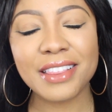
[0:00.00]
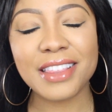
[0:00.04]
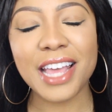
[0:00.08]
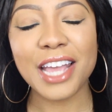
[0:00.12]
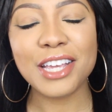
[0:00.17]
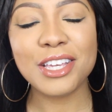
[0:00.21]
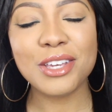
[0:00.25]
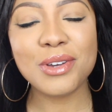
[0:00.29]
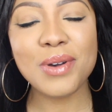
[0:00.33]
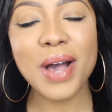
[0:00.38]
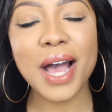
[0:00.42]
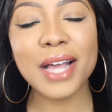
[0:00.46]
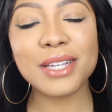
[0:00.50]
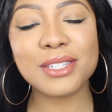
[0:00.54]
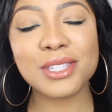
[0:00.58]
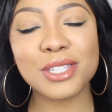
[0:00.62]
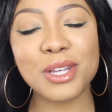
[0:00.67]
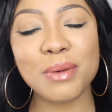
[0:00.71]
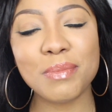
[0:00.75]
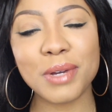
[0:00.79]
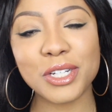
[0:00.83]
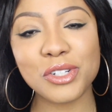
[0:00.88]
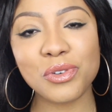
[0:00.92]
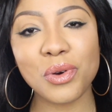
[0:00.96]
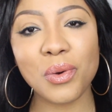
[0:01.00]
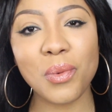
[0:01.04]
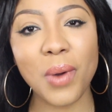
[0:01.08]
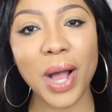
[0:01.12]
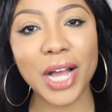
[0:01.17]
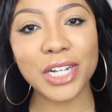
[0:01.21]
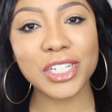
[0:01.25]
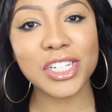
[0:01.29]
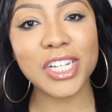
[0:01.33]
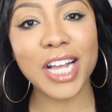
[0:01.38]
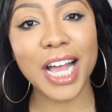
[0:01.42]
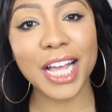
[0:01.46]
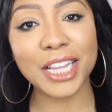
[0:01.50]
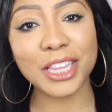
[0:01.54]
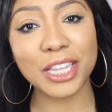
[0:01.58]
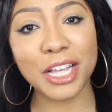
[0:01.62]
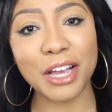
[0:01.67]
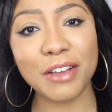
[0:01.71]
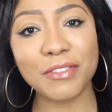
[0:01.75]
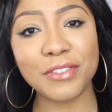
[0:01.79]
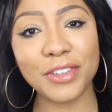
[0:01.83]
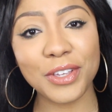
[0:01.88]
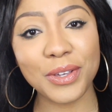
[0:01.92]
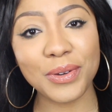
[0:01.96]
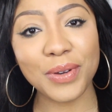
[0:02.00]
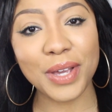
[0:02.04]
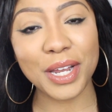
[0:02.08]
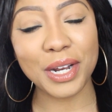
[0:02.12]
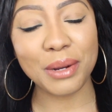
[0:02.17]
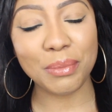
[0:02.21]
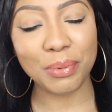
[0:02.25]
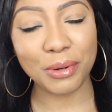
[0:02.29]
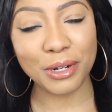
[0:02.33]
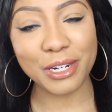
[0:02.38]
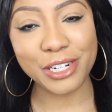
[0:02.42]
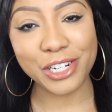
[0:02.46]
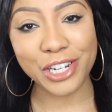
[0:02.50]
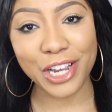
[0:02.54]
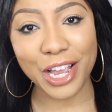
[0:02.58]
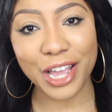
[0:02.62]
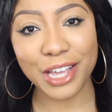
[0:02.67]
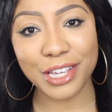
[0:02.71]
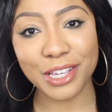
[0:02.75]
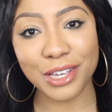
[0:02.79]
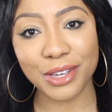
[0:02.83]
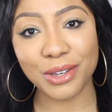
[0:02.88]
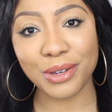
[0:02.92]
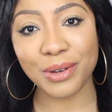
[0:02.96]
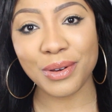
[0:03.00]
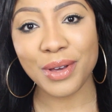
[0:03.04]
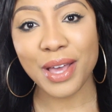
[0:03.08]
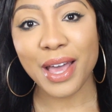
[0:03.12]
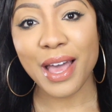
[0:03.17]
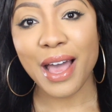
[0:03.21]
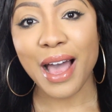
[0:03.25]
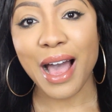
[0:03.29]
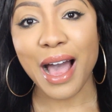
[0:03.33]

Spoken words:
Thank you guys so much for watching. I love you and appreciate you.